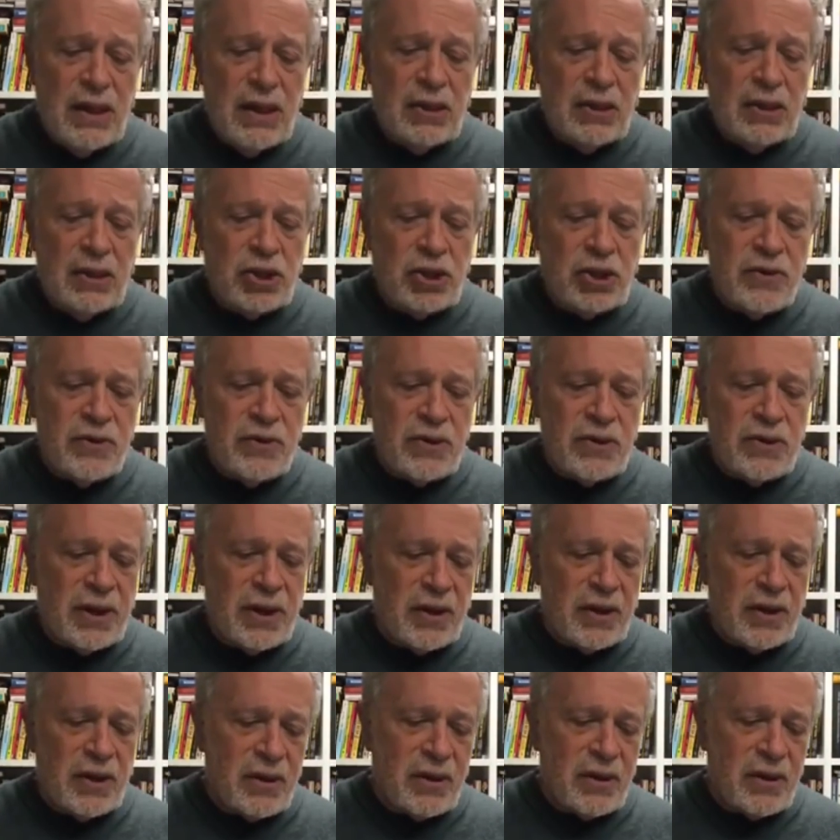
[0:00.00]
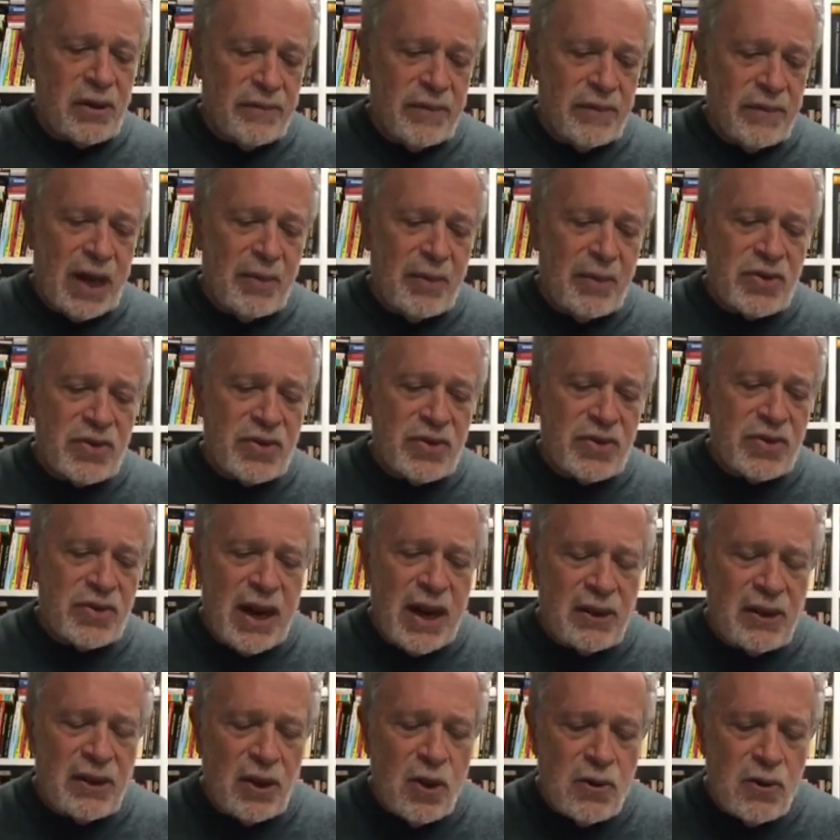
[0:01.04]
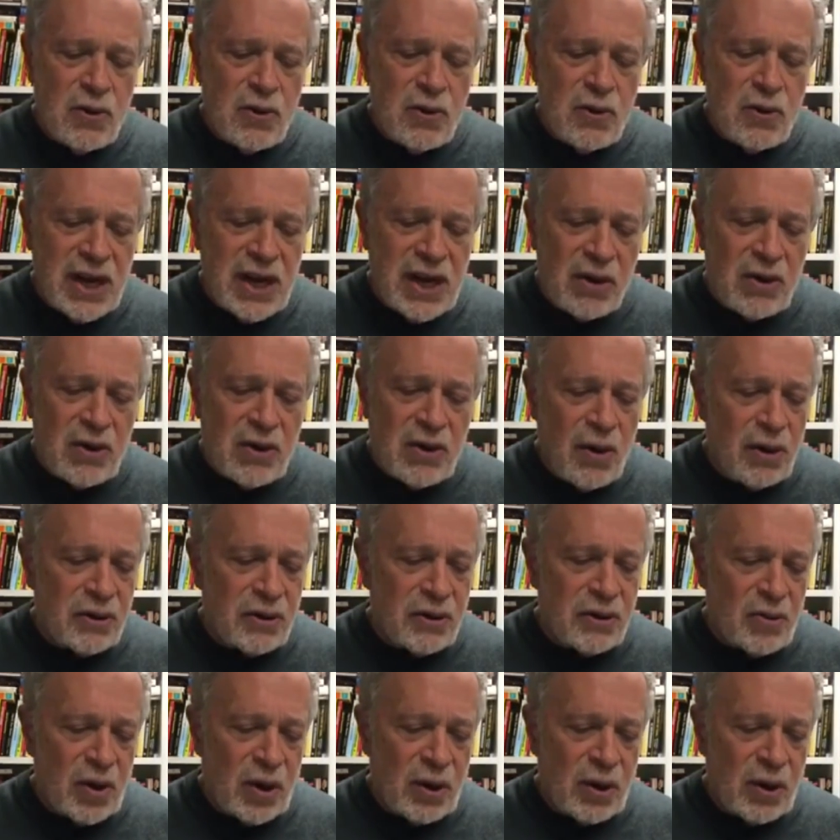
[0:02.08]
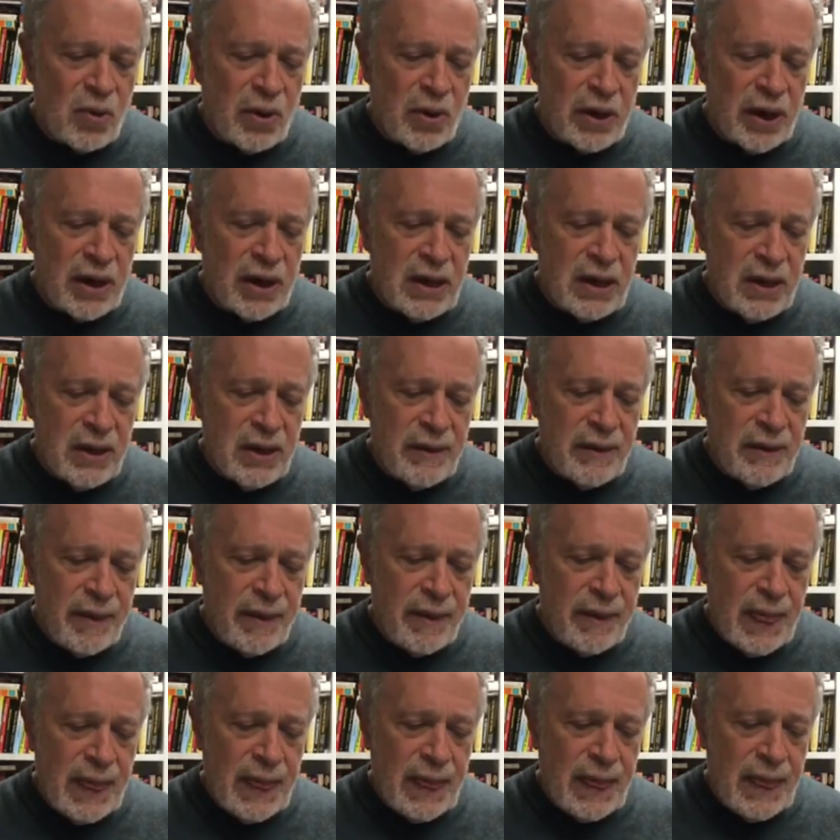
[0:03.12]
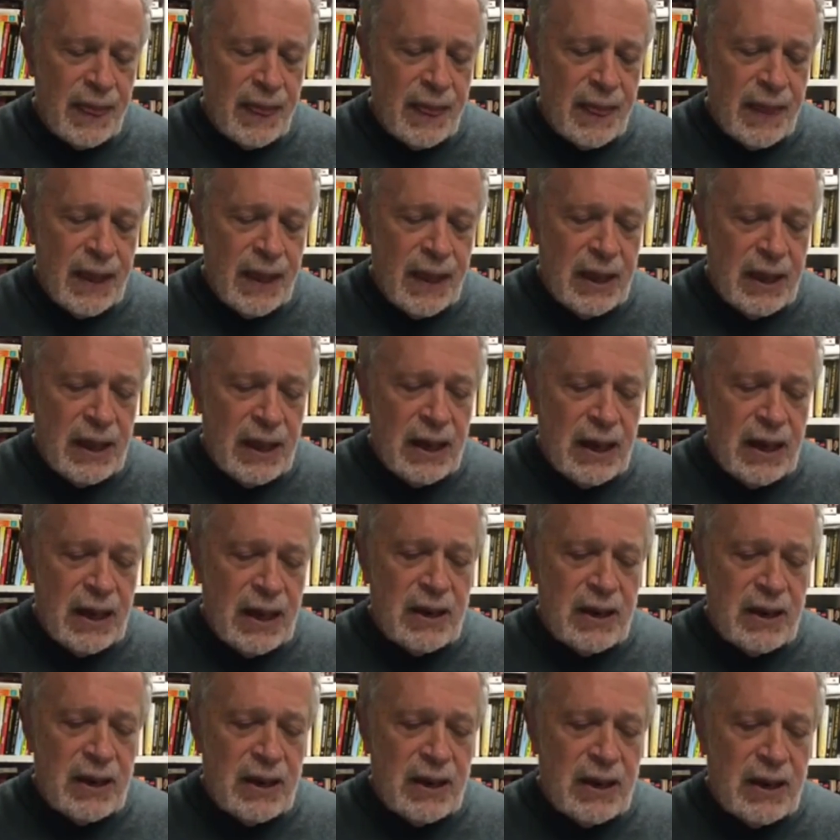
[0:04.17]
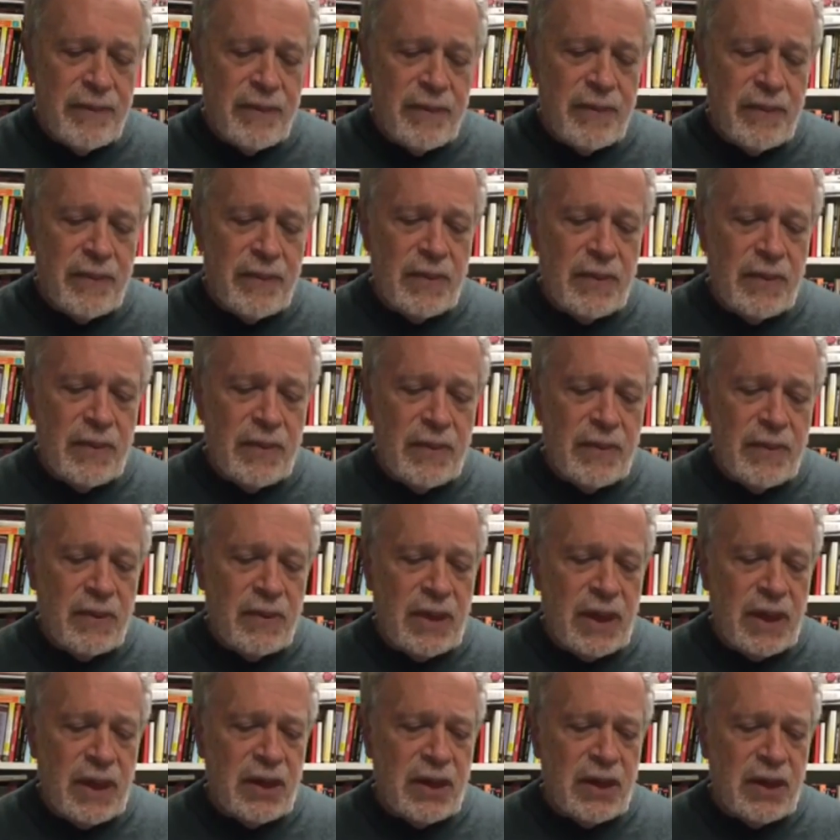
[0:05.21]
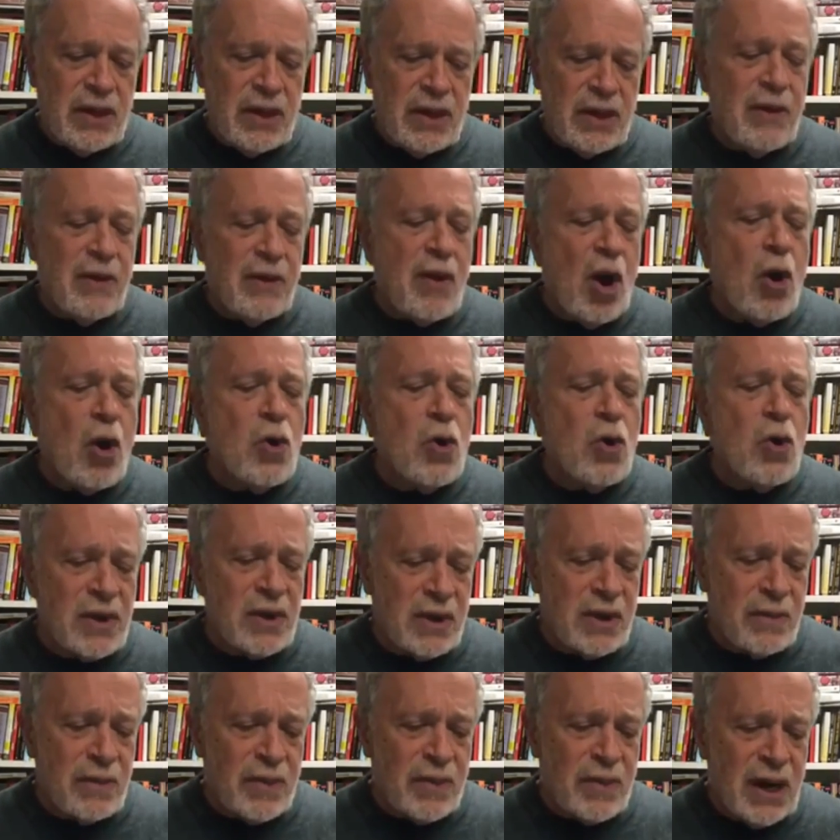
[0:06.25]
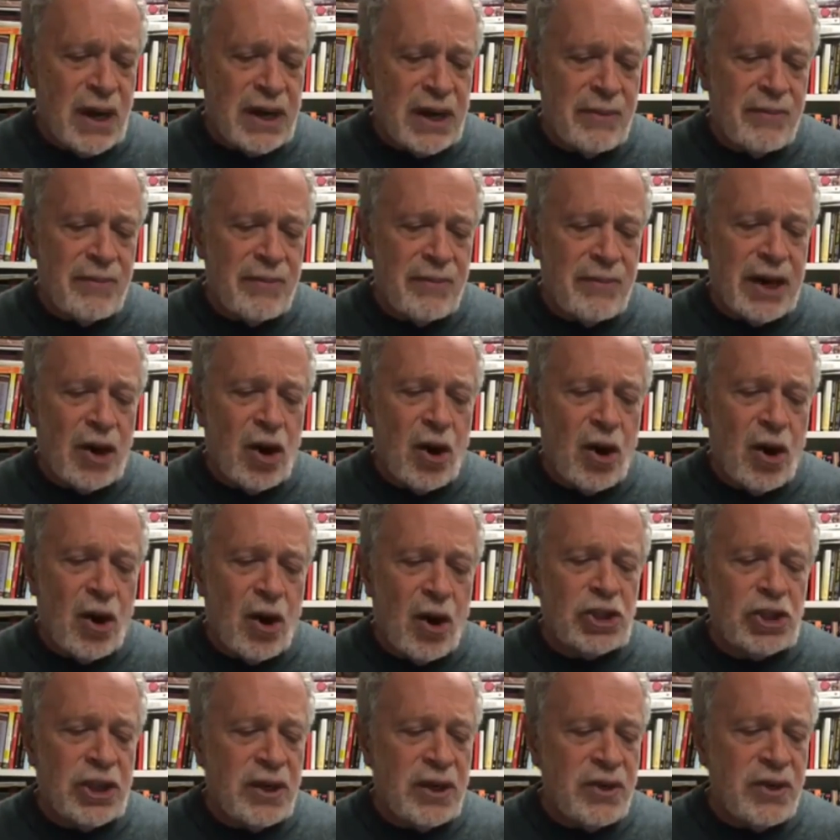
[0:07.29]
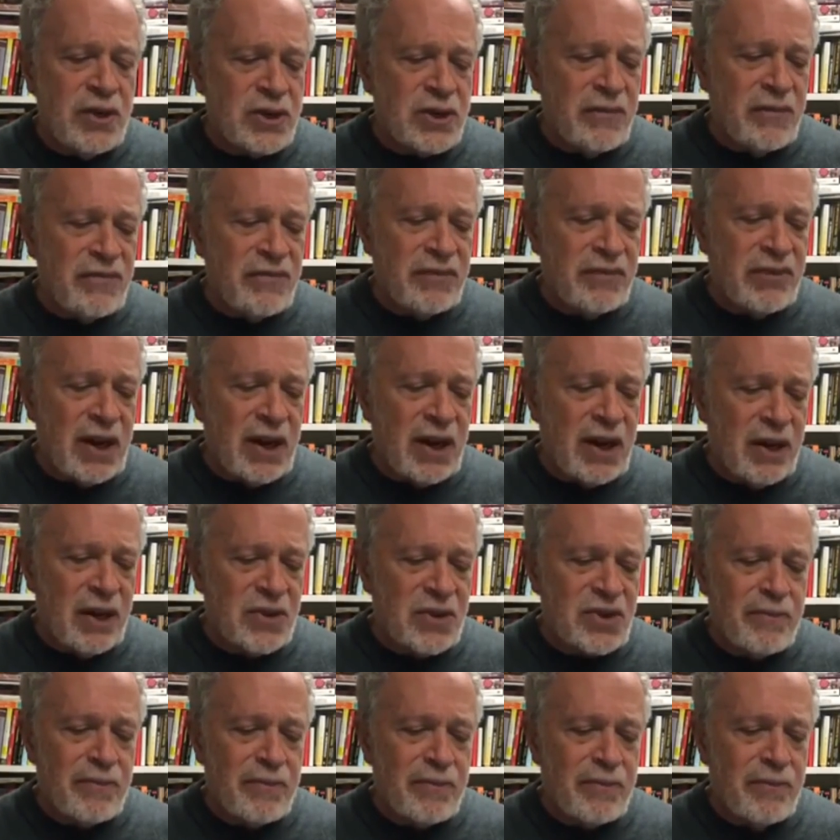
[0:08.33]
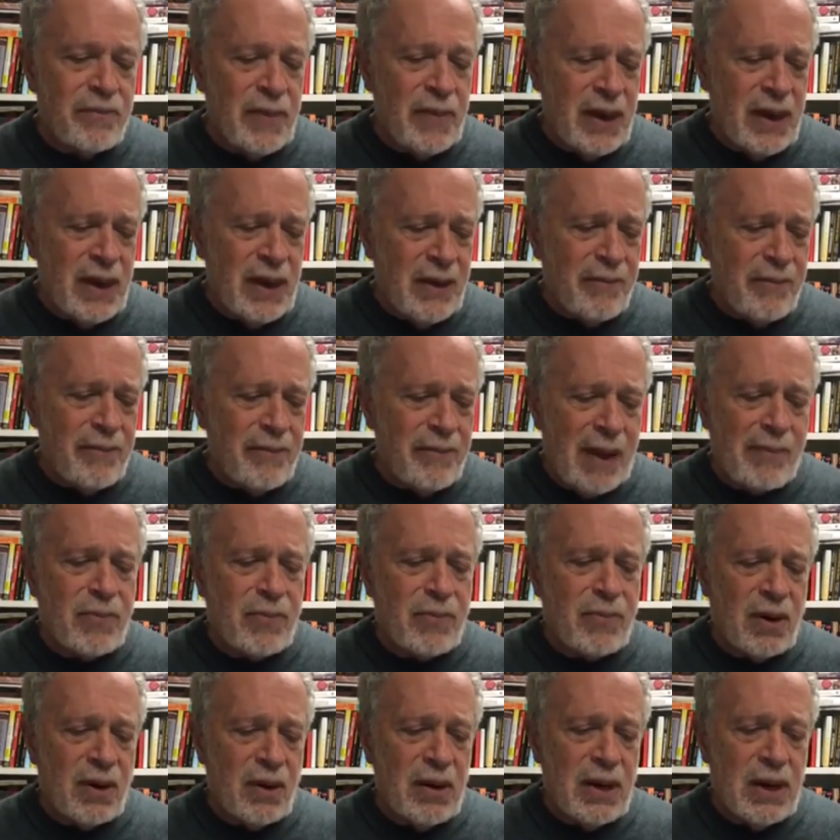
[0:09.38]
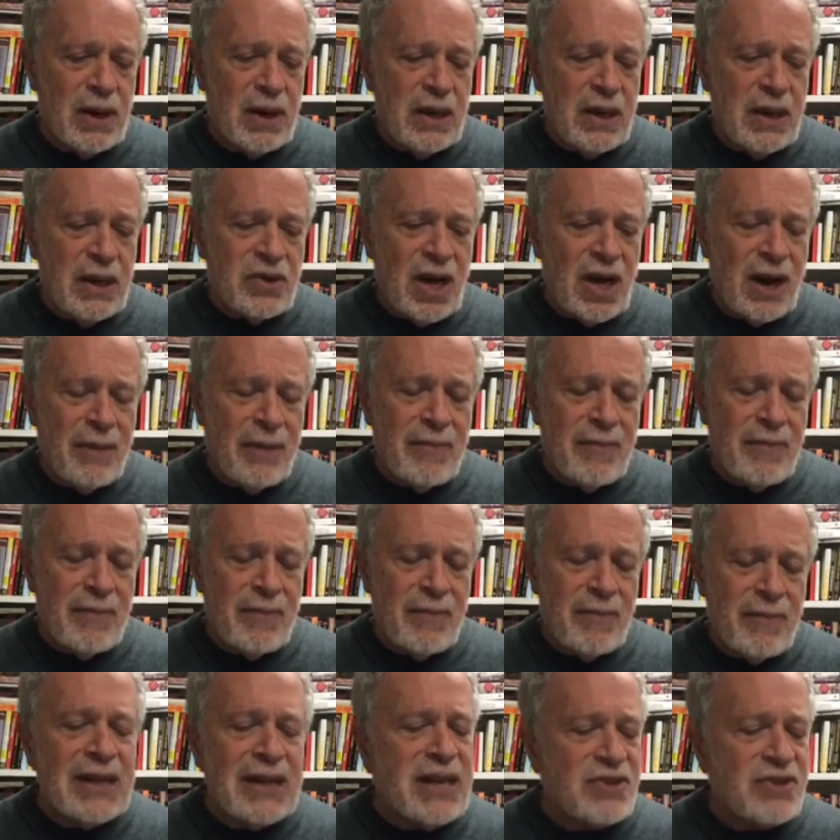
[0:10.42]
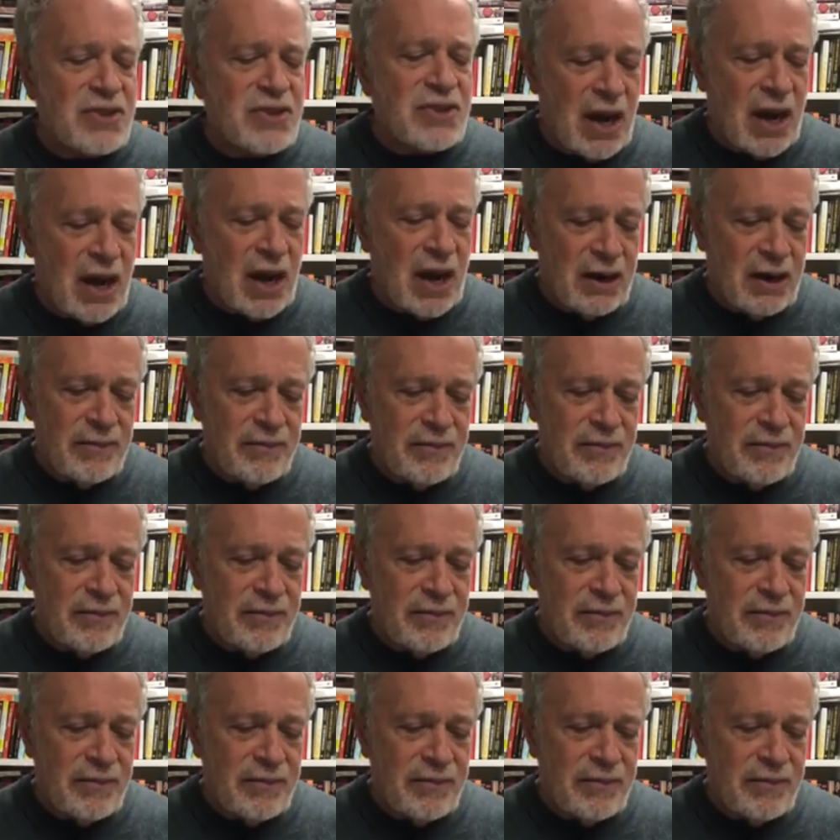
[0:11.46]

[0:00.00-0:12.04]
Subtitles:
Joe Darlington, I'm attending a local town hall tomorrow morning that is hosted by my arch-conservative Congress member, Tom McClintock.